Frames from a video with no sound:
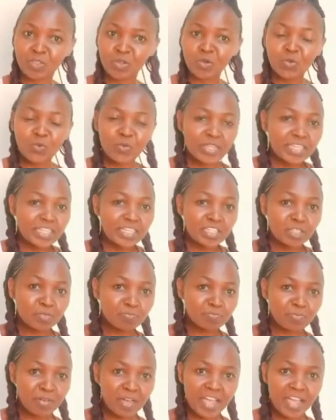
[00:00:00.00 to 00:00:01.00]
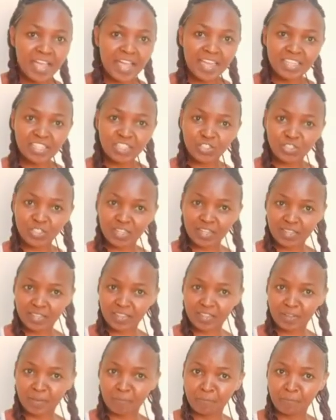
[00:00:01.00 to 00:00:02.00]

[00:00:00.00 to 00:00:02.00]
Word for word: We inspire each other.